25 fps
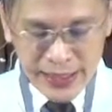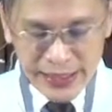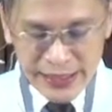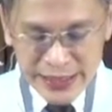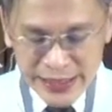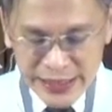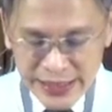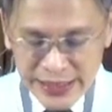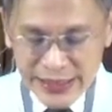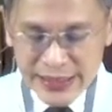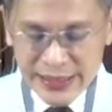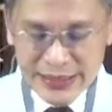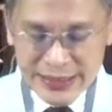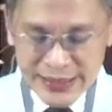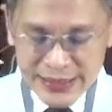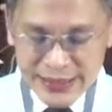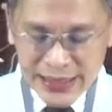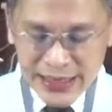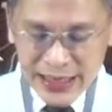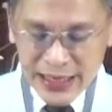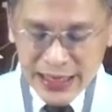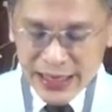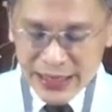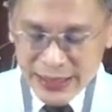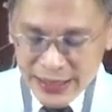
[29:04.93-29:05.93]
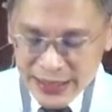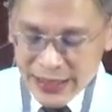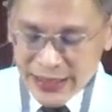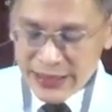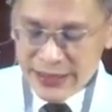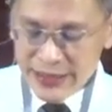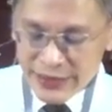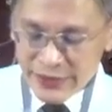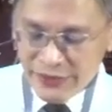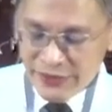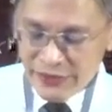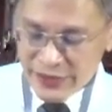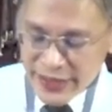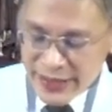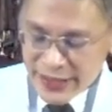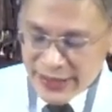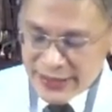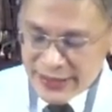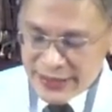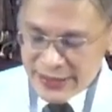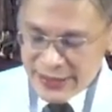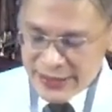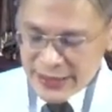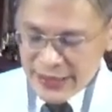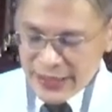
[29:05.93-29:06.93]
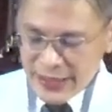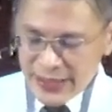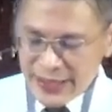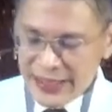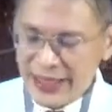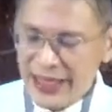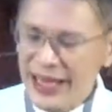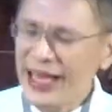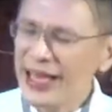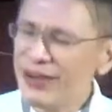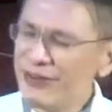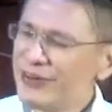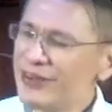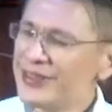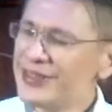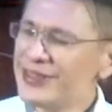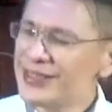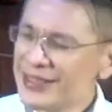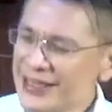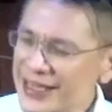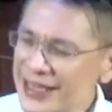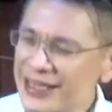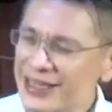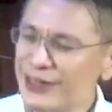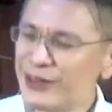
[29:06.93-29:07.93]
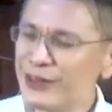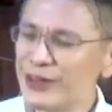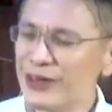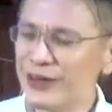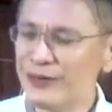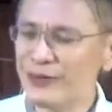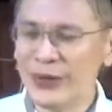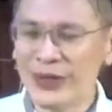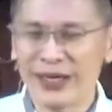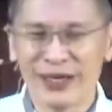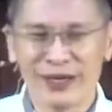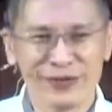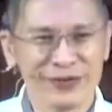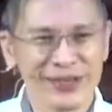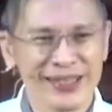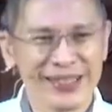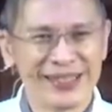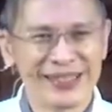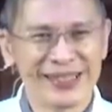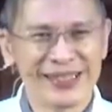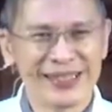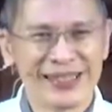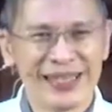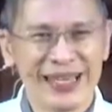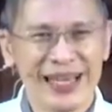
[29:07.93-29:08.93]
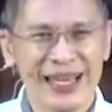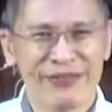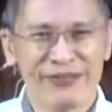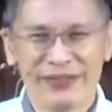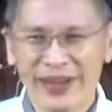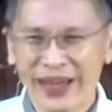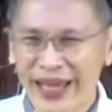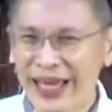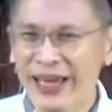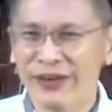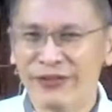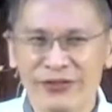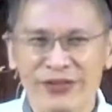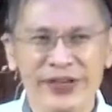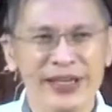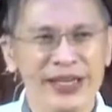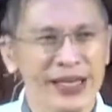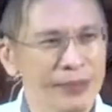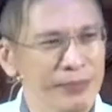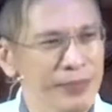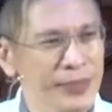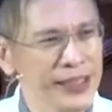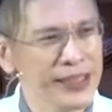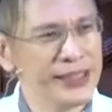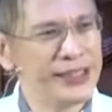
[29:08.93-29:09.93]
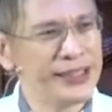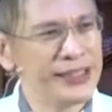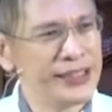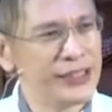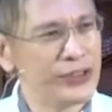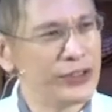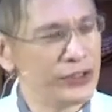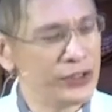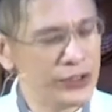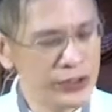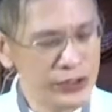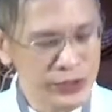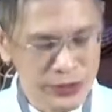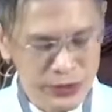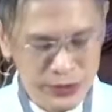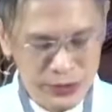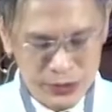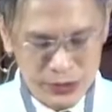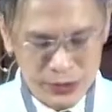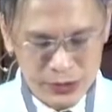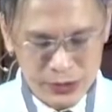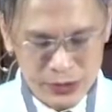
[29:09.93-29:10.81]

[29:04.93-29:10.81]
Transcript: And these are the list of things that every single one of us have every ability to do.